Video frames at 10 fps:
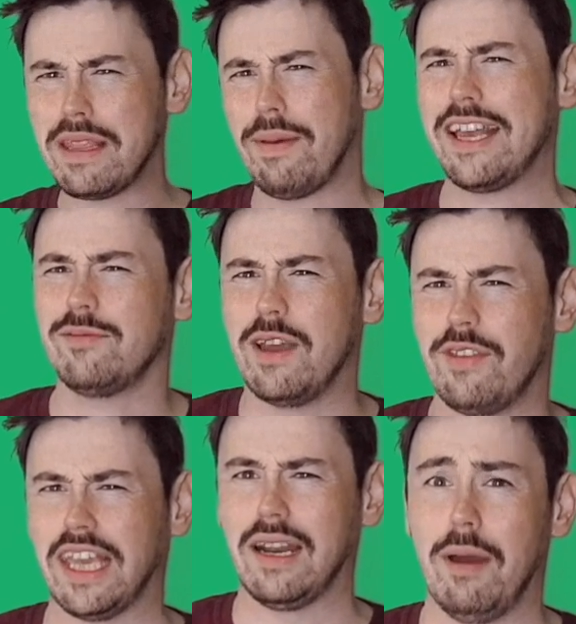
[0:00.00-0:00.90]
best way of
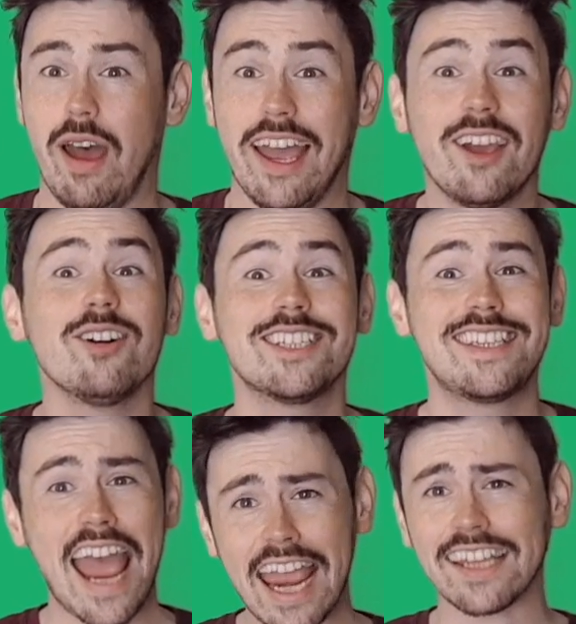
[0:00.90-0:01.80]
thinking about it because
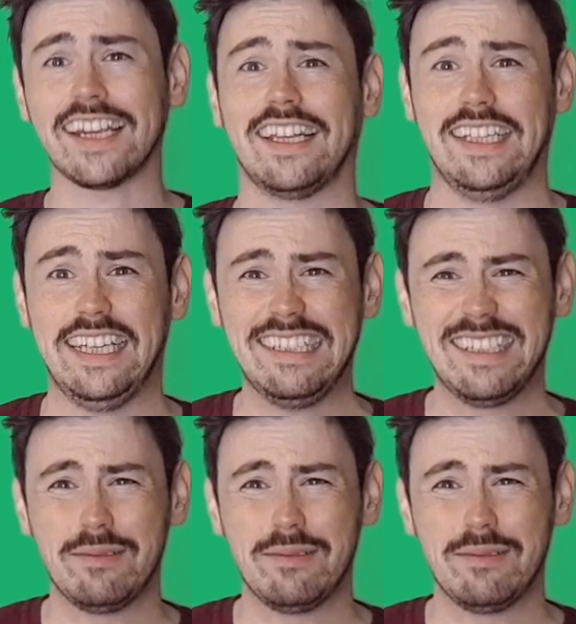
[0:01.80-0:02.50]
technically